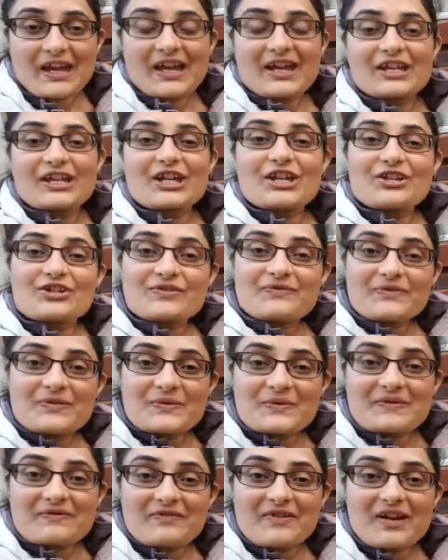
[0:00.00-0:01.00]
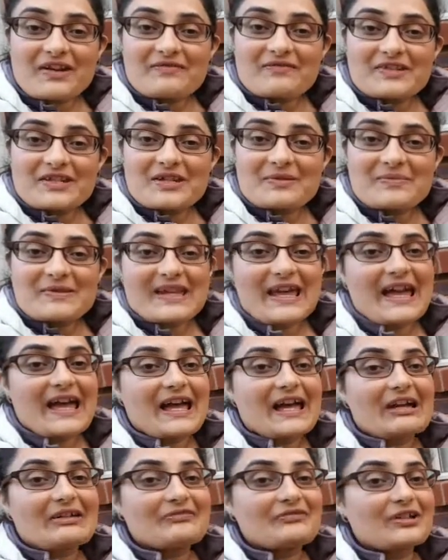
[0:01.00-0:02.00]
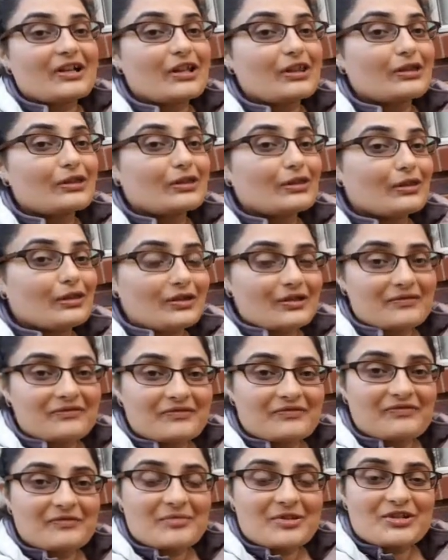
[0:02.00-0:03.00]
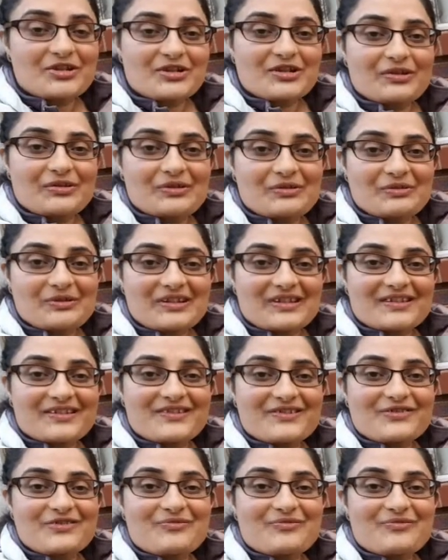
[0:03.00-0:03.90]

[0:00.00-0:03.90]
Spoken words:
And each of those 5 tips have a lot of information under it,